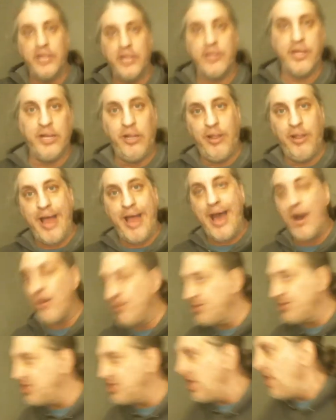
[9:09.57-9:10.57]
that
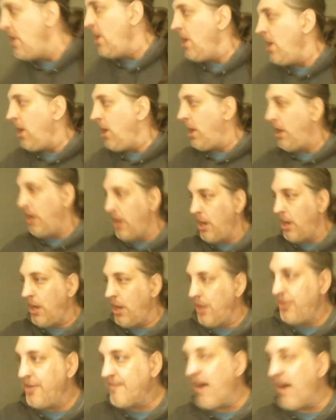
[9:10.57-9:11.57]
allows
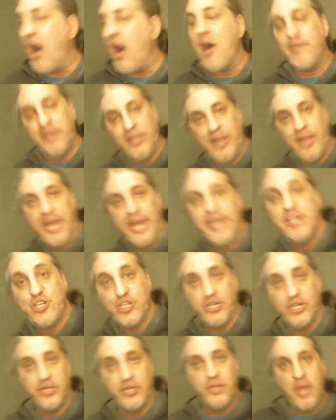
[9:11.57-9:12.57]
the
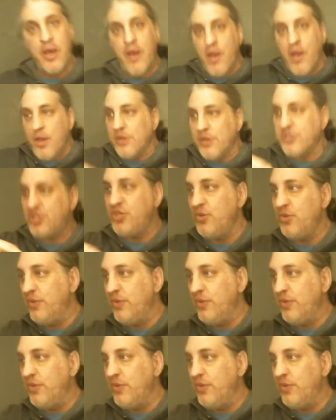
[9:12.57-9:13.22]
population to